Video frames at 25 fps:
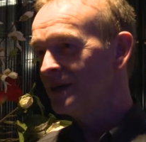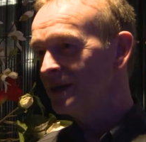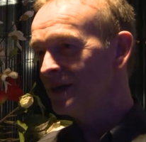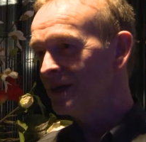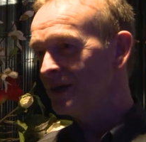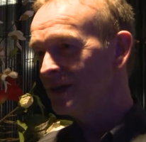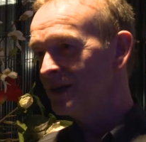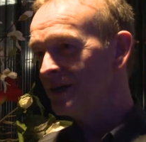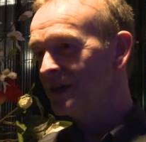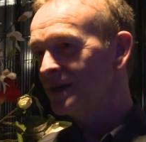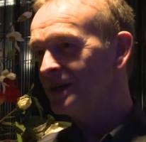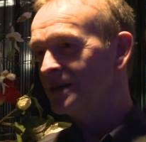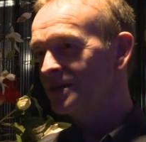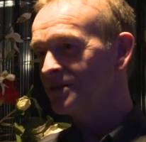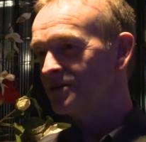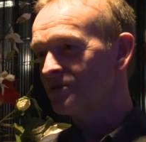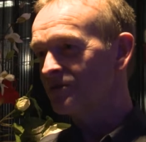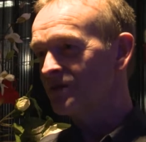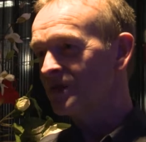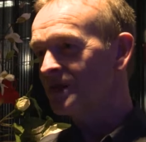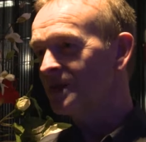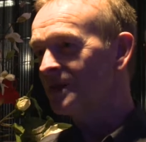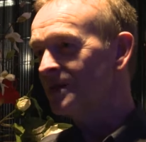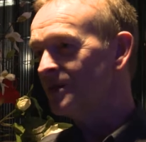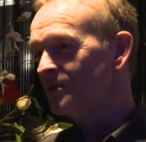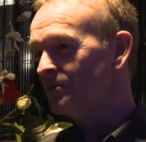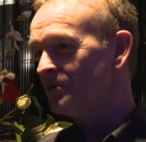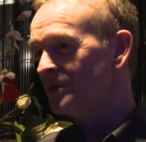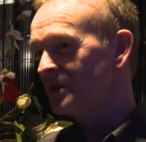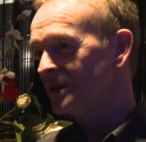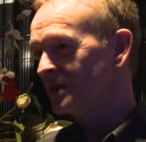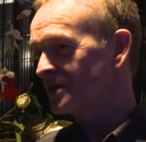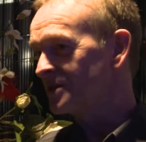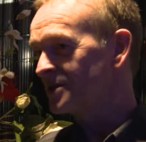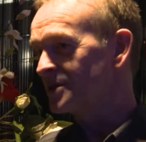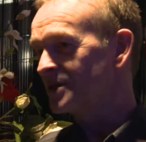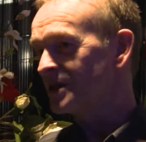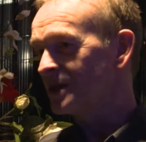And that is really the
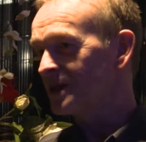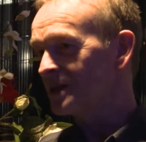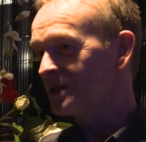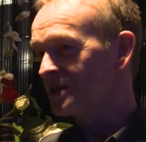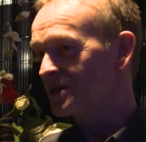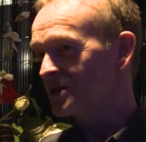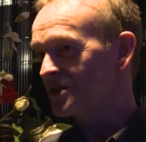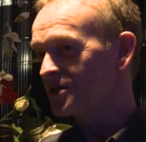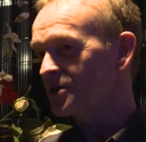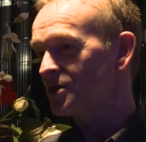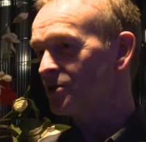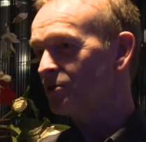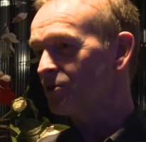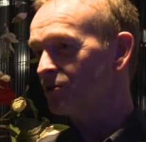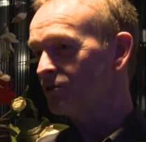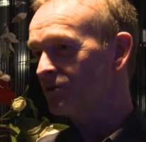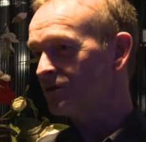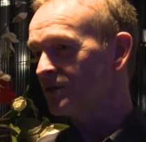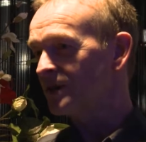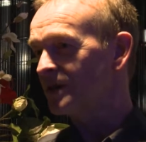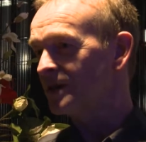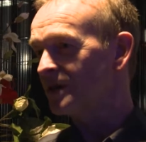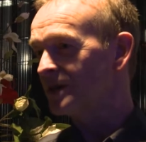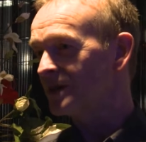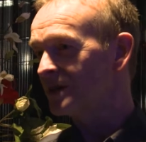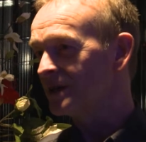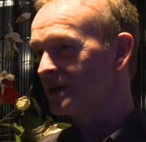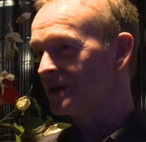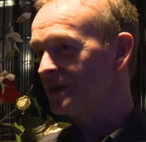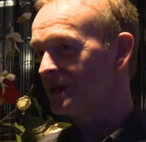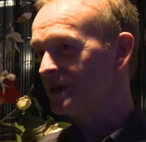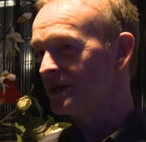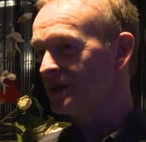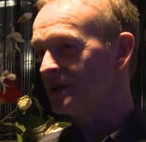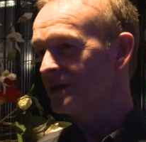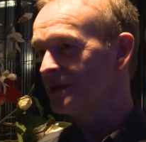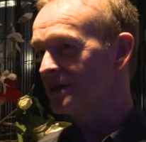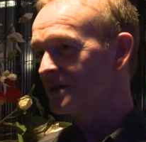biggest challenge so far
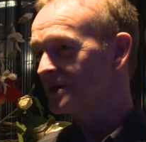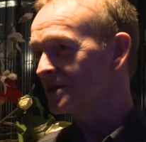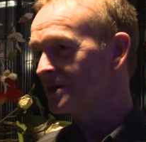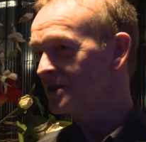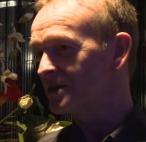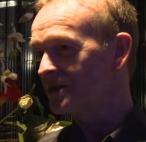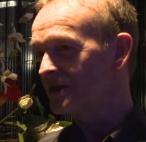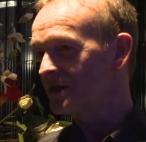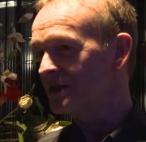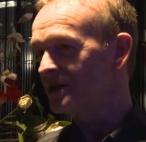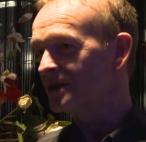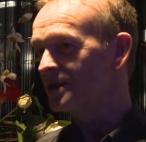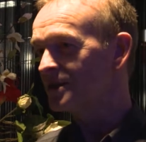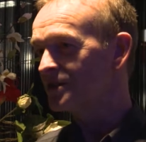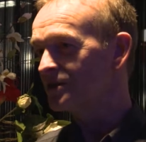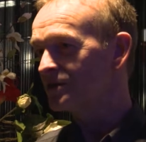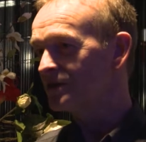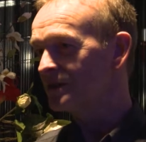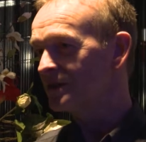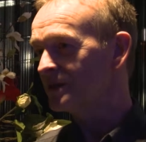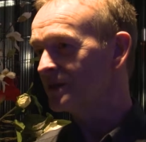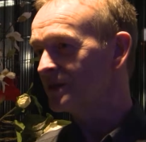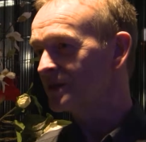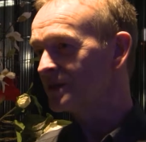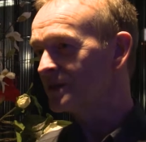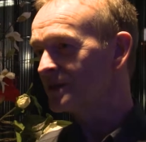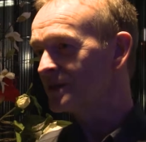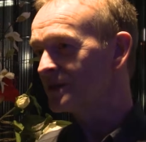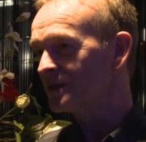in this field.